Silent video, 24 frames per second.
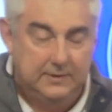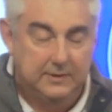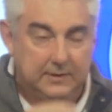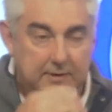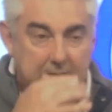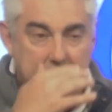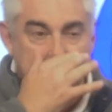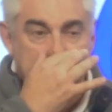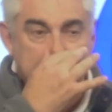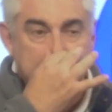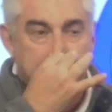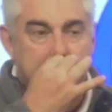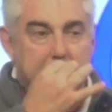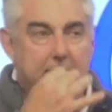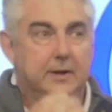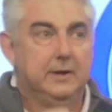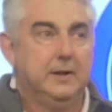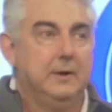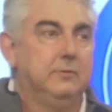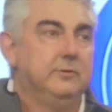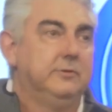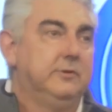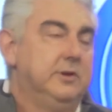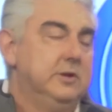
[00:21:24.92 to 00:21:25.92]
It, was a big.
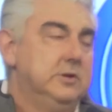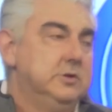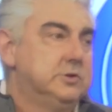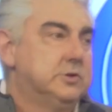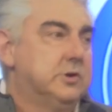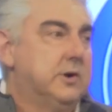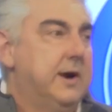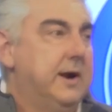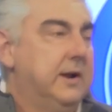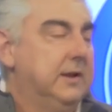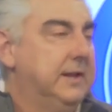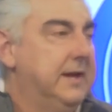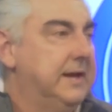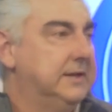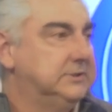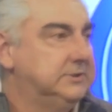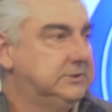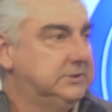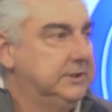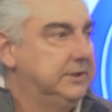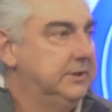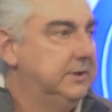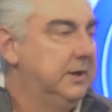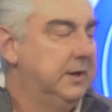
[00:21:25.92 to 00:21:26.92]
It was a huge crowd
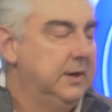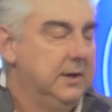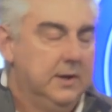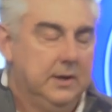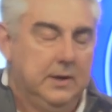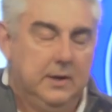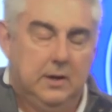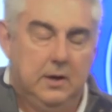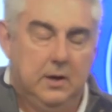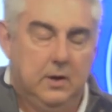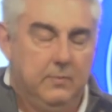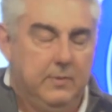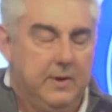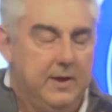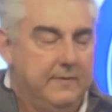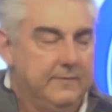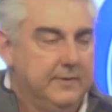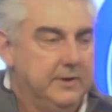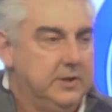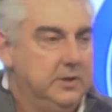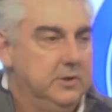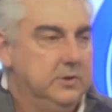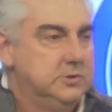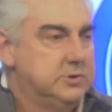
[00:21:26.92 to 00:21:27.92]
last year. Hope we have
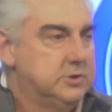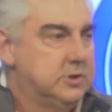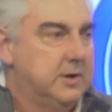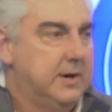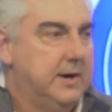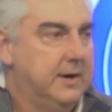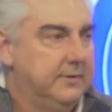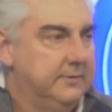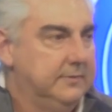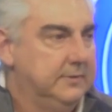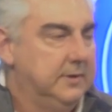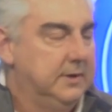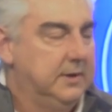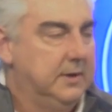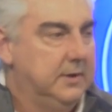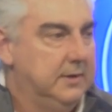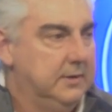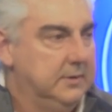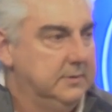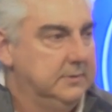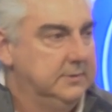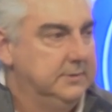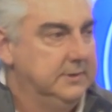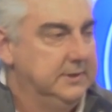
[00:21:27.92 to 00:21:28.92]
a huge crowd
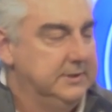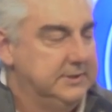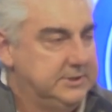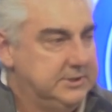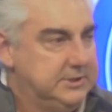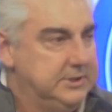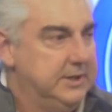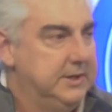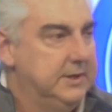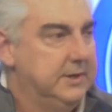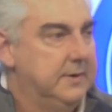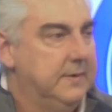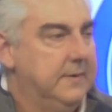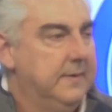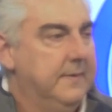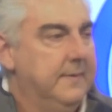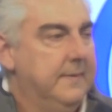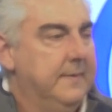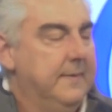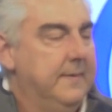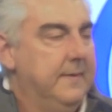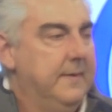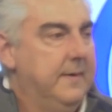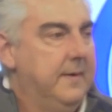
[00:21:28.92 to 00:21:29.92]
uh, this year.
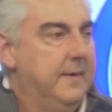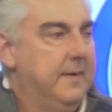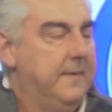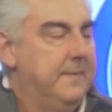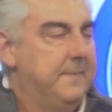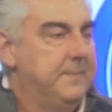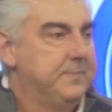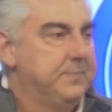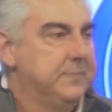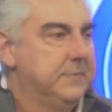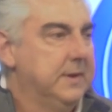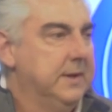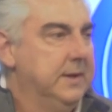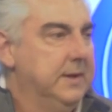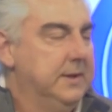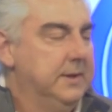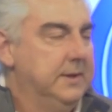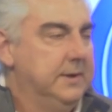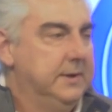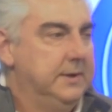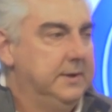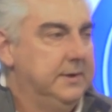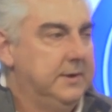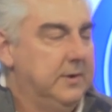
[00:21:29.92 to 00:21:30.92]
Um,
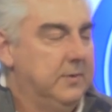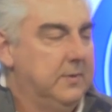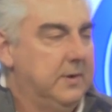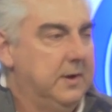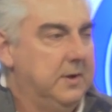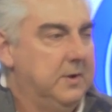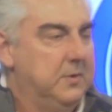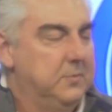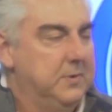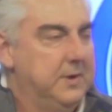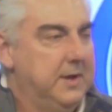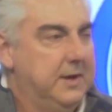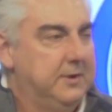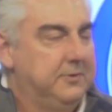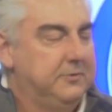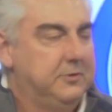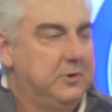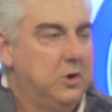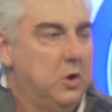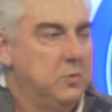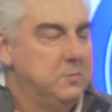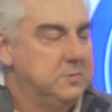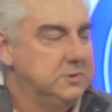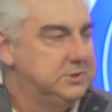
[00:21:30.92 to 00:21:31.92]
you know, uh, we had a
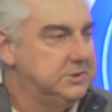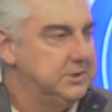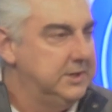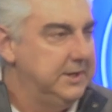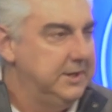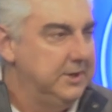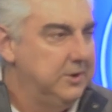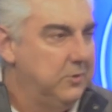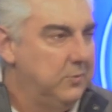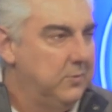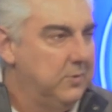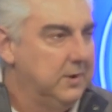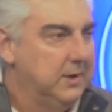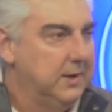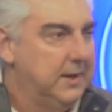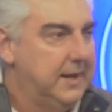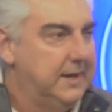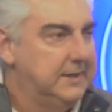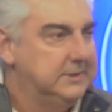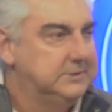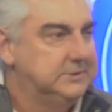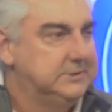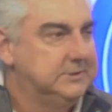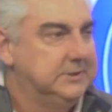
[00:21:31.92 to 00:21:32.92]
snow machine going
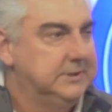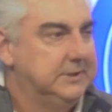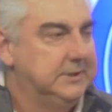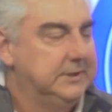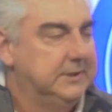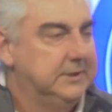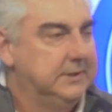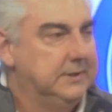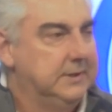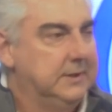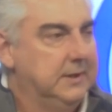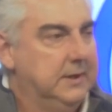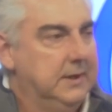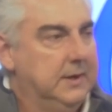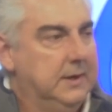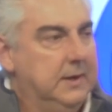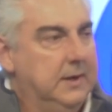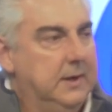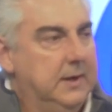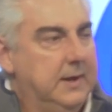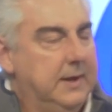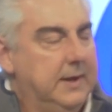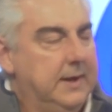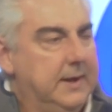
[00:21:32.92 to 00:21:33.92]
last year,
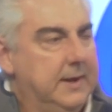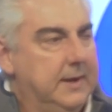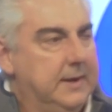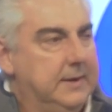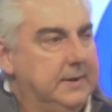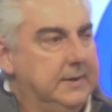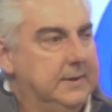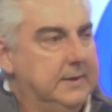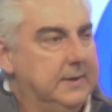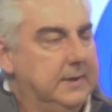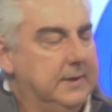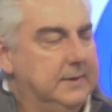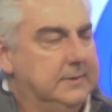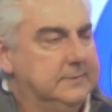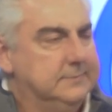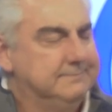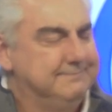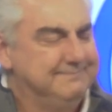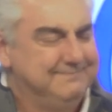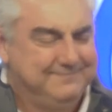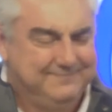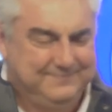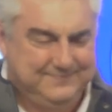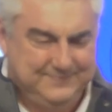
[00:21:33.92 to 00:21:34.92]
and uh,
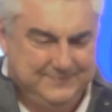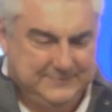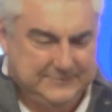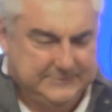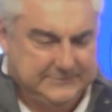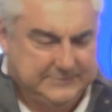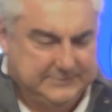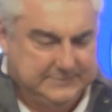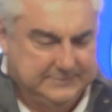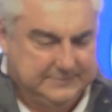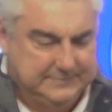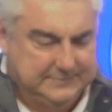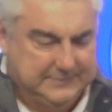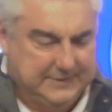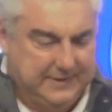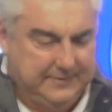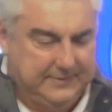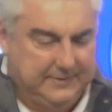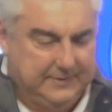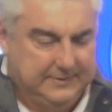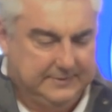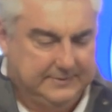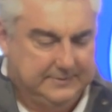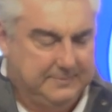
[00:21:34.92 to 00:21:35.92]

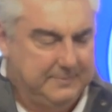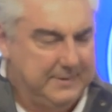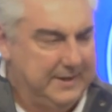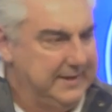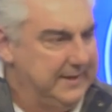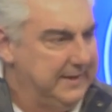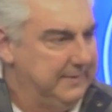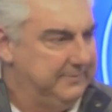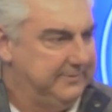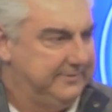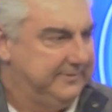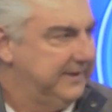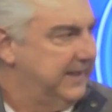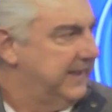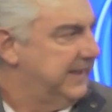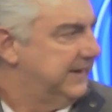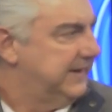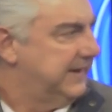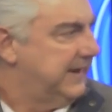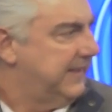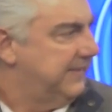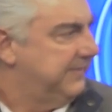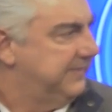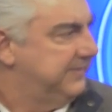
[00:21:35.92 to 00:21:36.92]
somebody named
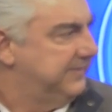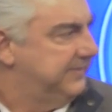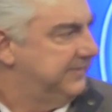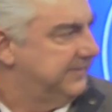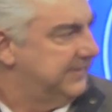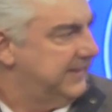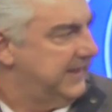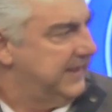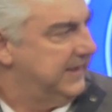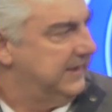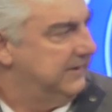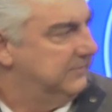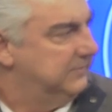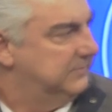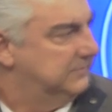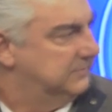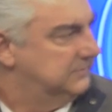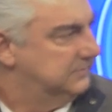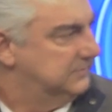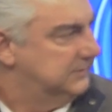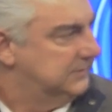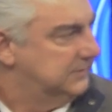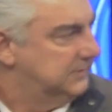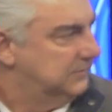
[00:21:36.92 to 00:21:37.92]
Santa, I think,
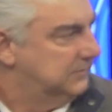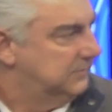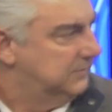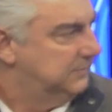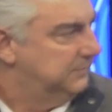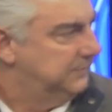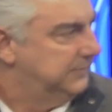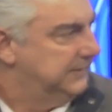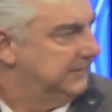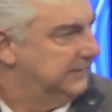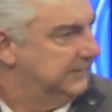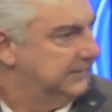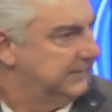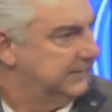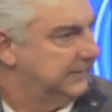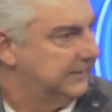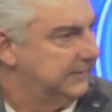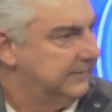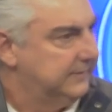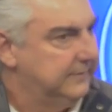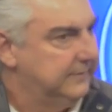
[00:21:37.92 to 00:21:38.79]
you know, will be there.